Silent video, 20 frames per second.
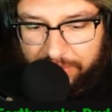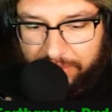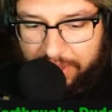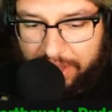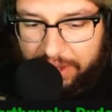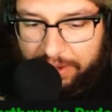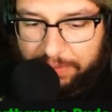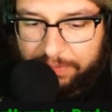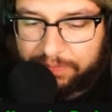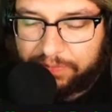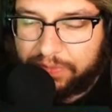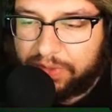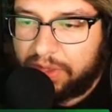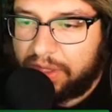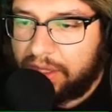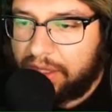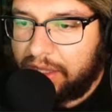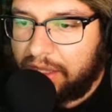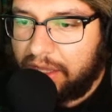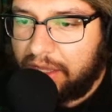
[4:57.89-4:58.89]
Okay,
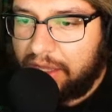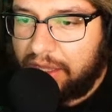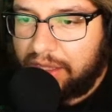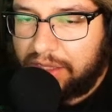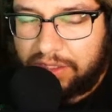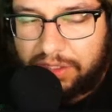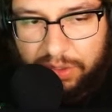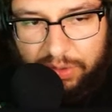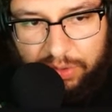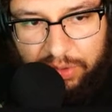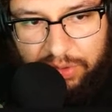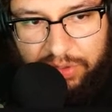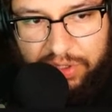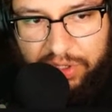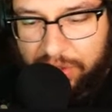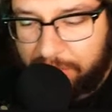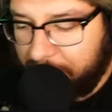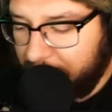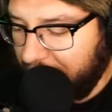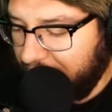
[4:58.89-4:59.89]
so those are
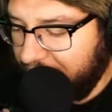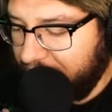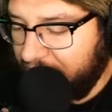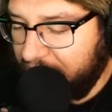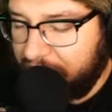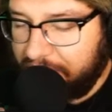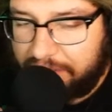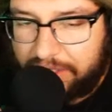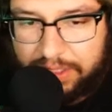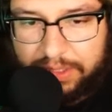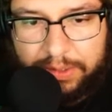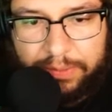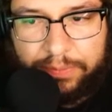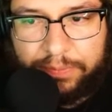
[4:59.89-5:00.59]
your oblique faults.